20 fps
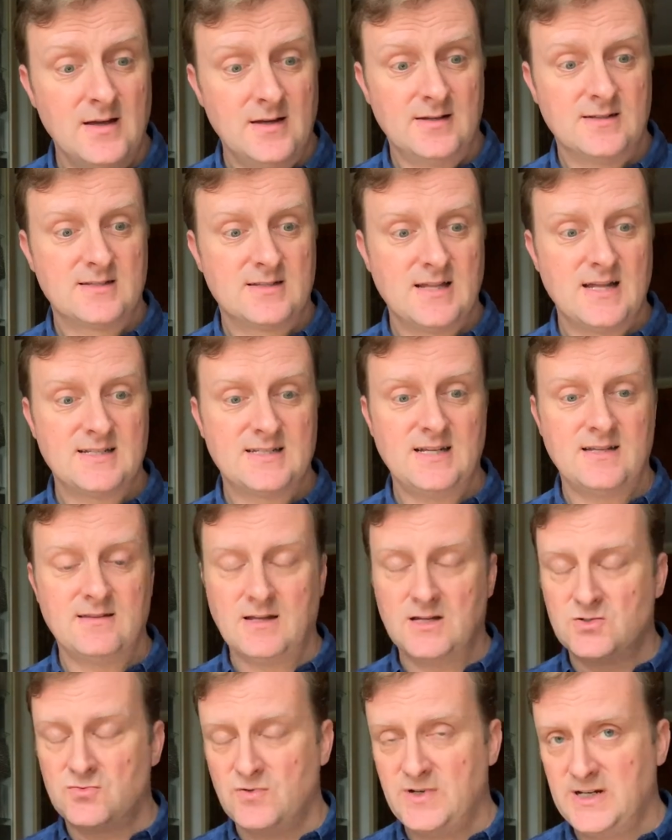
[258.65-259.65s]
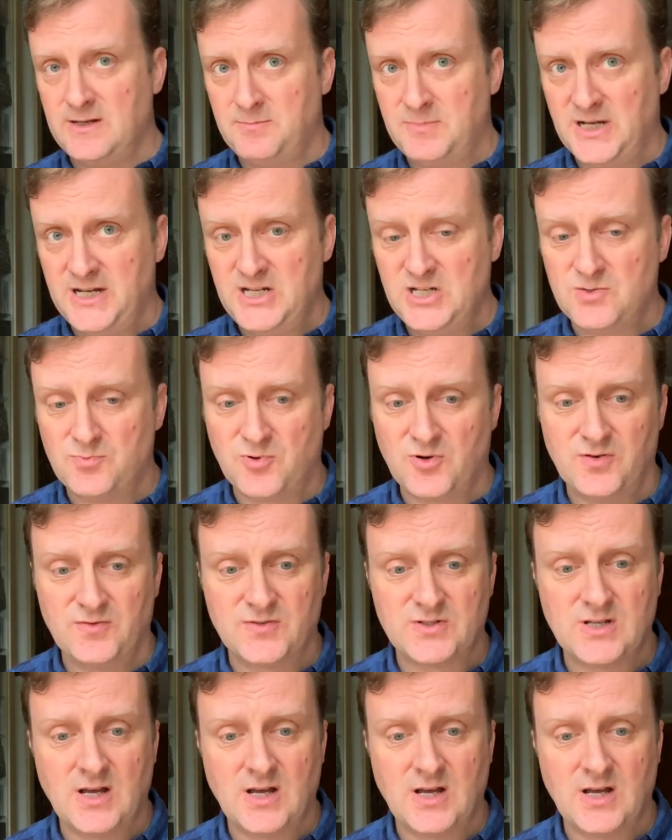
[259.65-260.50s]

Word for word: So that's it, that's reading page proofs.